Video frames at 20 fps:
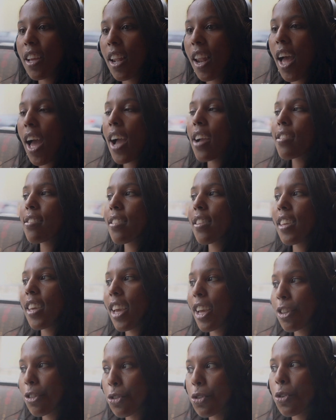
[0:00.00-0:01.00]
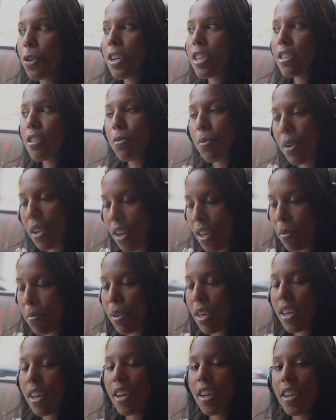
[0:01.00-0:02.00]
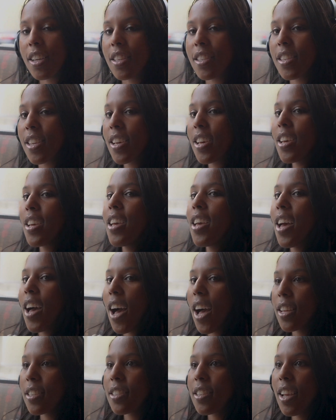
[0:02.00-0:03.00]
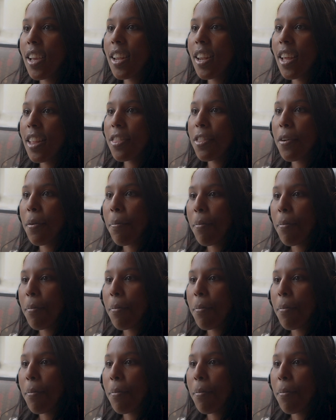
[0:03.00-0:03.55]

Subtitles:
And I actually enjoyed Sweden because I stayed in the